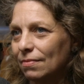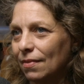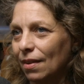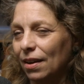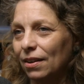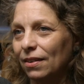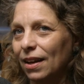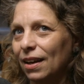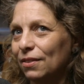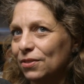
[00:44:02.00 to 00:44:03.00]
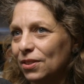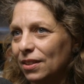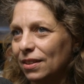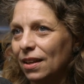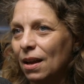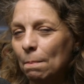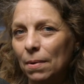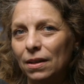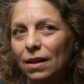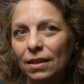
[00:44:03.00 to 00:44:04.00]
I don't have to.
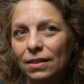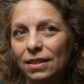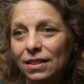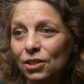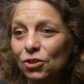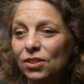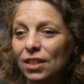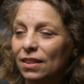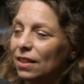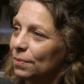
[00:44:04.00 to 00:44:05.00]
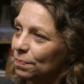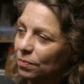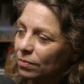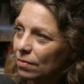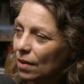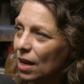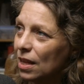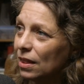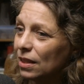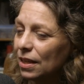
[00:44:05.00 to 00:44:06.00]
But it's interesting that in
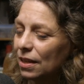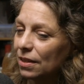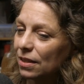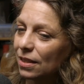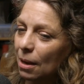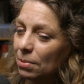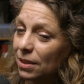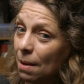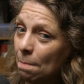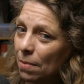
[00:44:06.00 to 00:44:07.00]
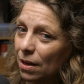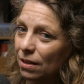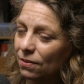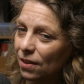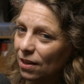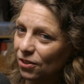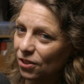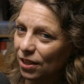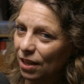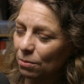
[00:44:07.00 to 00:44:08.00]
the September of last
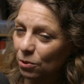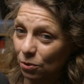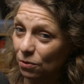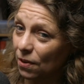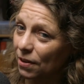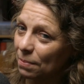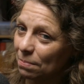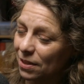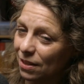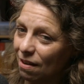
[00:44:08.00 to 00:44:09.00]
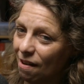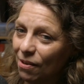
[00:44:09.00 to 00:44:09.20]
year, which was very bizarre,